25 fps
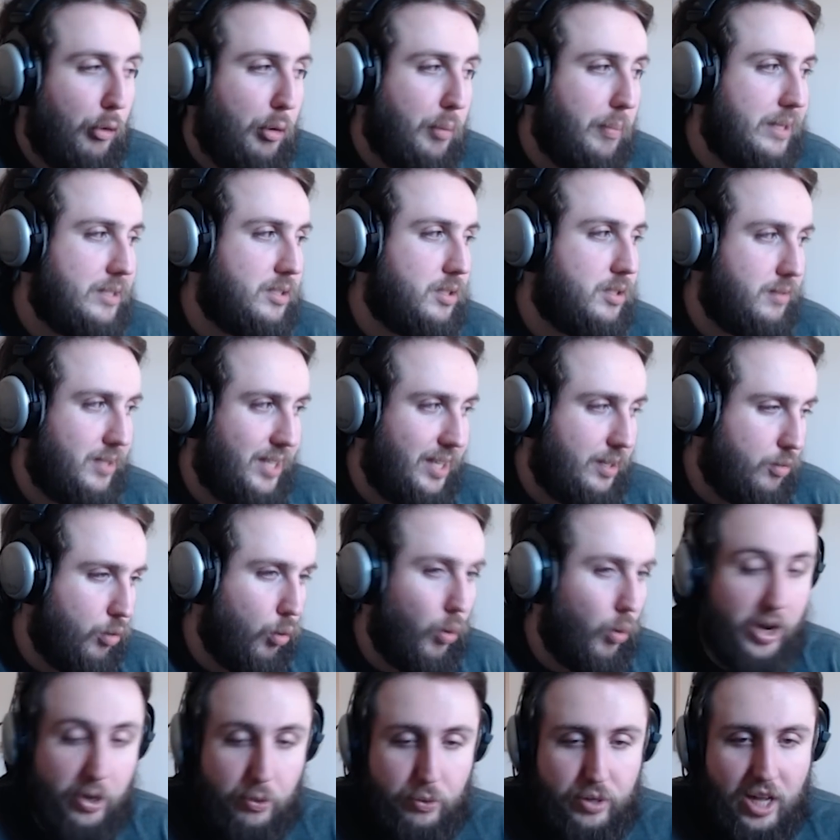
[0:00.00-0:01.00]
its
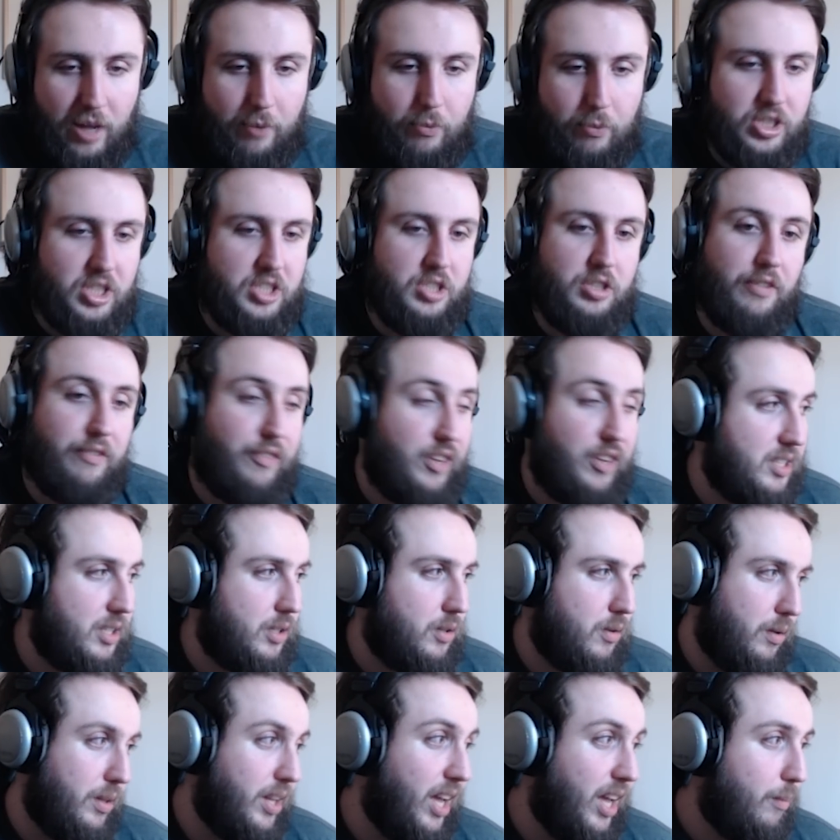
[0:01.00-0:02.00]
cryo damage into
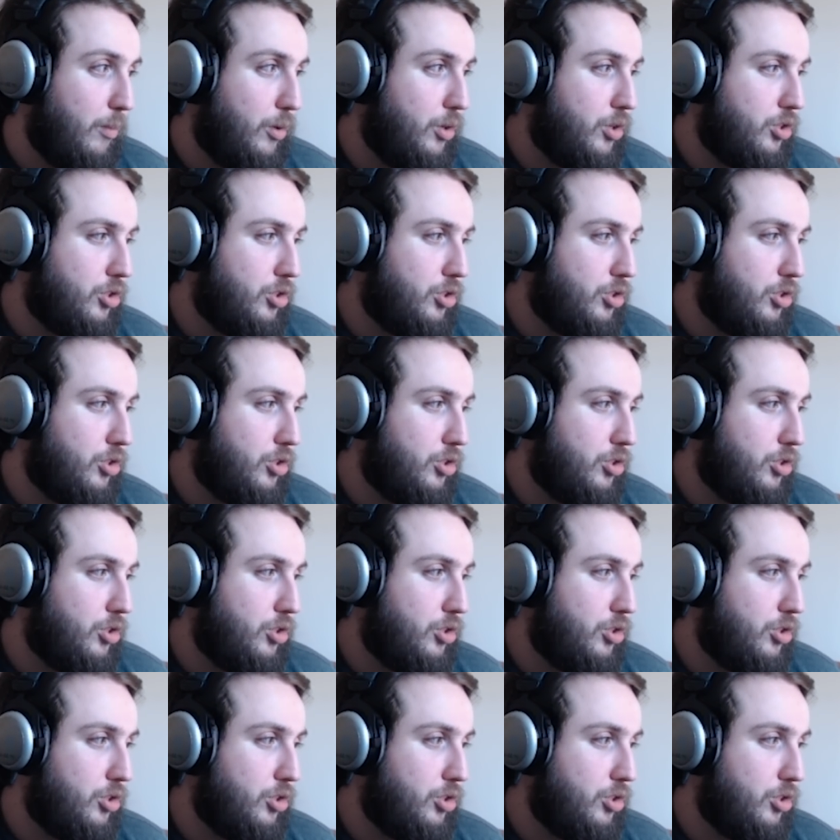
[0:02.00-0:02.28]
physical damage.